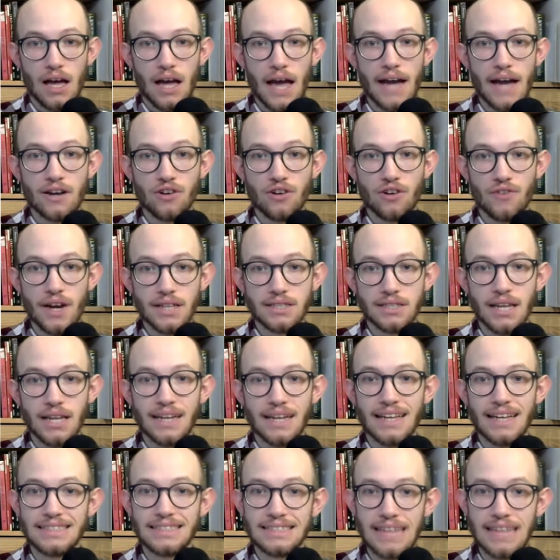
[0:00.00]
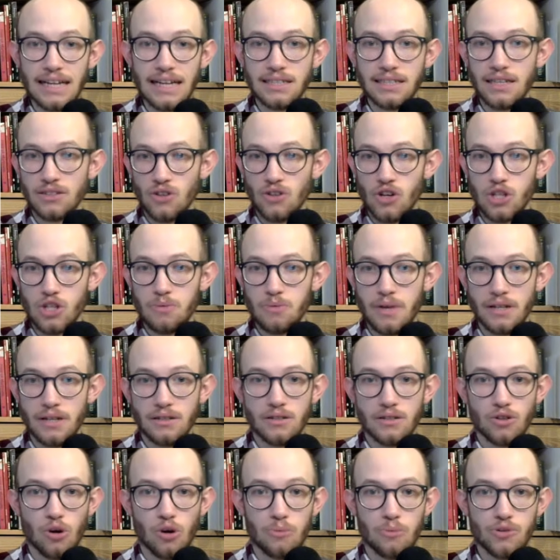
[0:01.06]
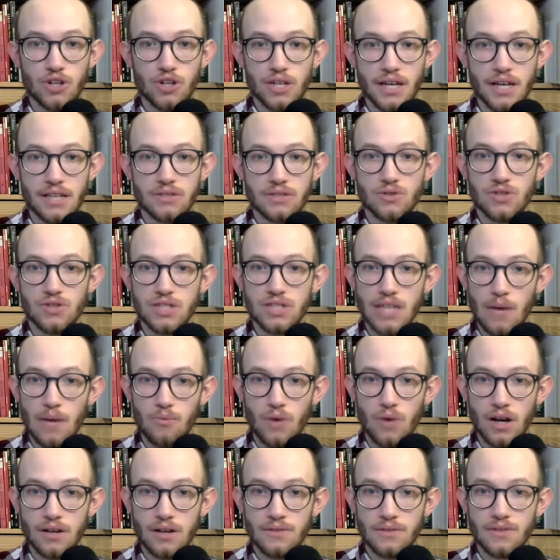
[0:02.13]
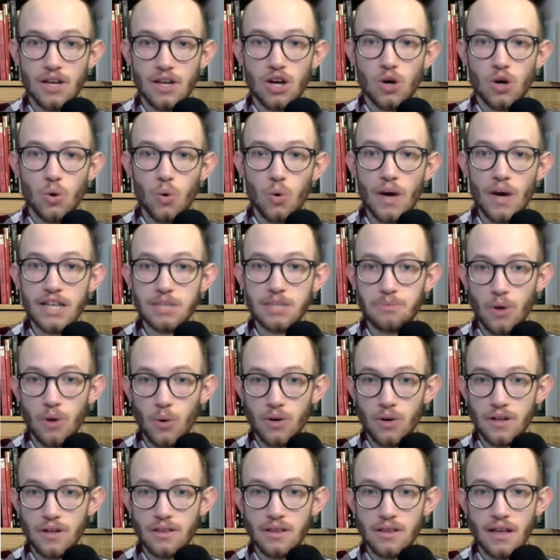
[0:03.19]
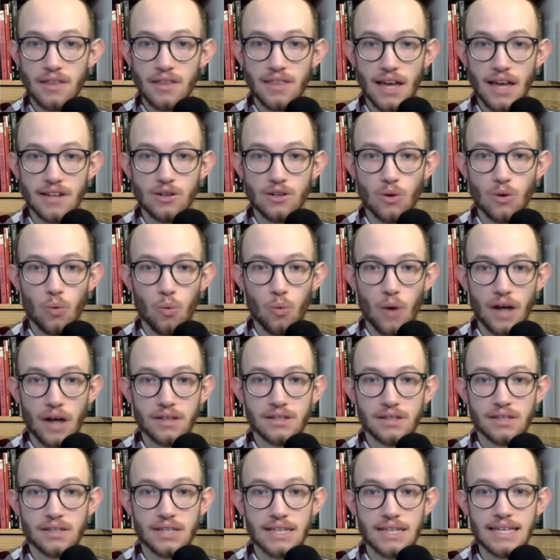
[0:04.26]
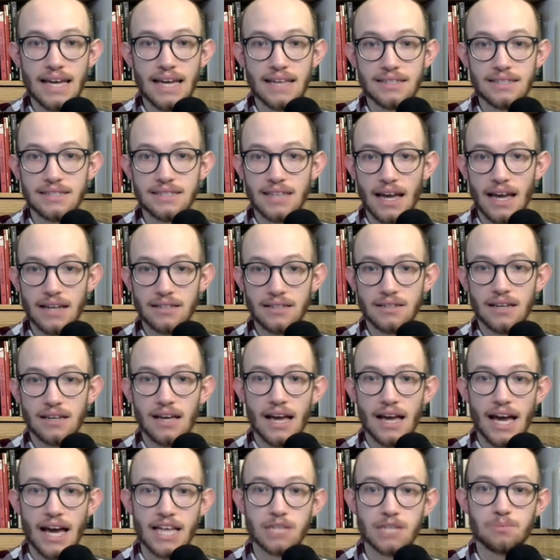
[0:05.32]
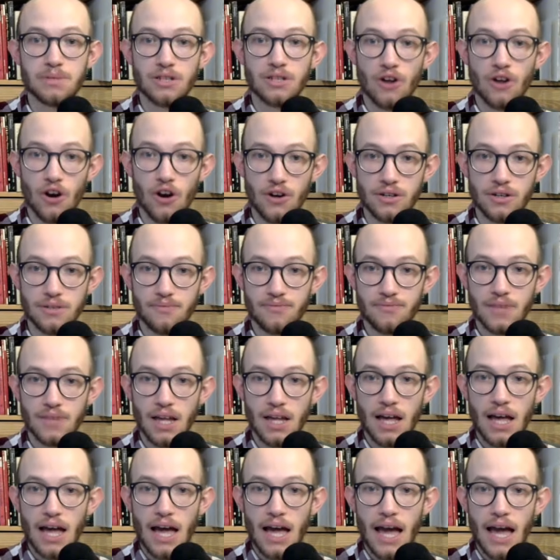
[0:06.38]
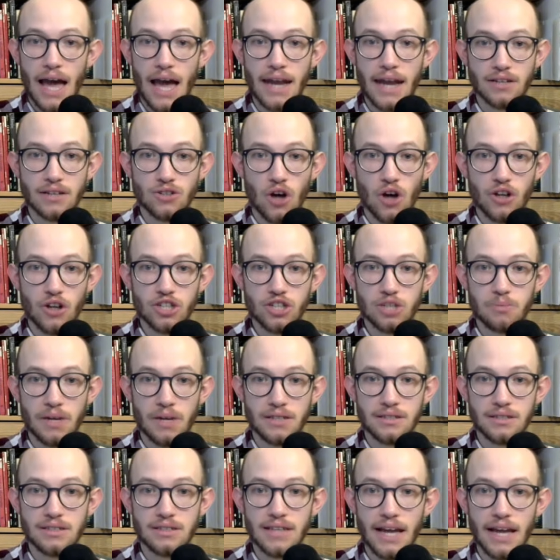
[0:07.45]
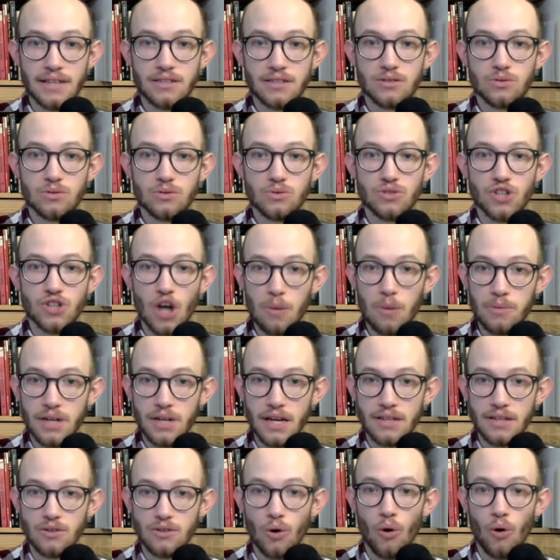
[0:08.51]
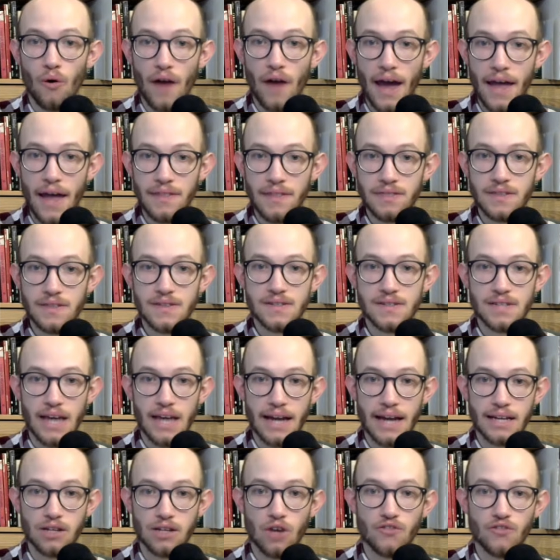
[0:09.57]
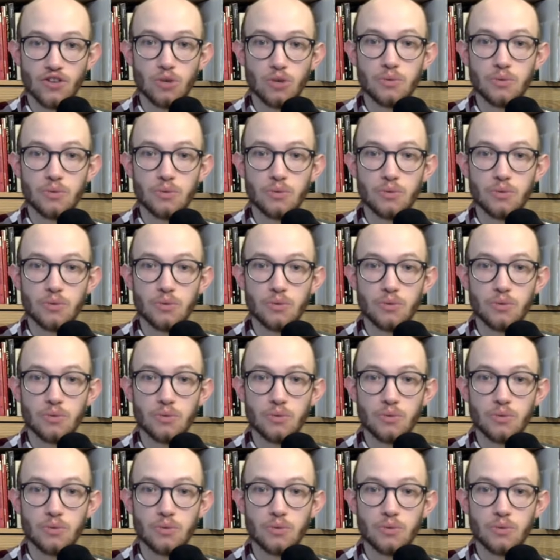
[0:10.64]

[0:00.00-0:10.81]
A correct and exact acknowledgement communicates to someone who has spoken that what he has said has been heard. An acknowledgement tends to terminate or end the cycle of a